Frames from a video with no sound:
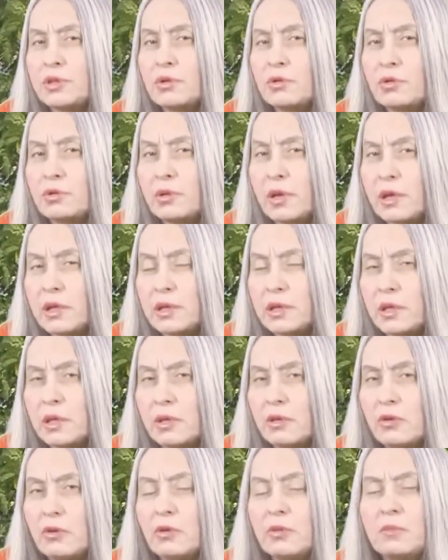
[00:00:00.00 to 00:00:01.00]
correcting
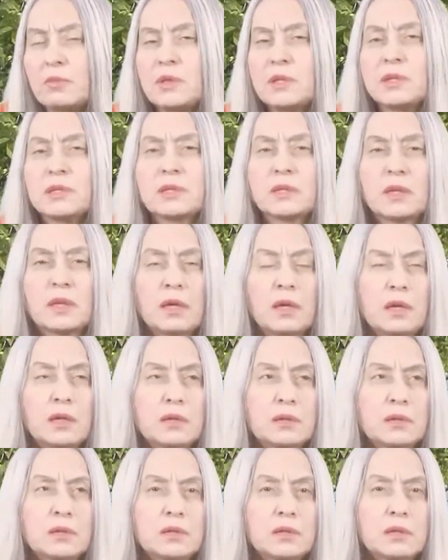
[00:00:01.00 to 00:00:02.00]
your
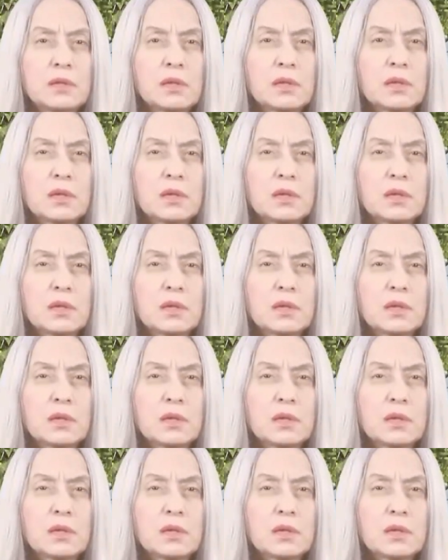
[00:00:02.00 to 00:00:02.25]
mistakes,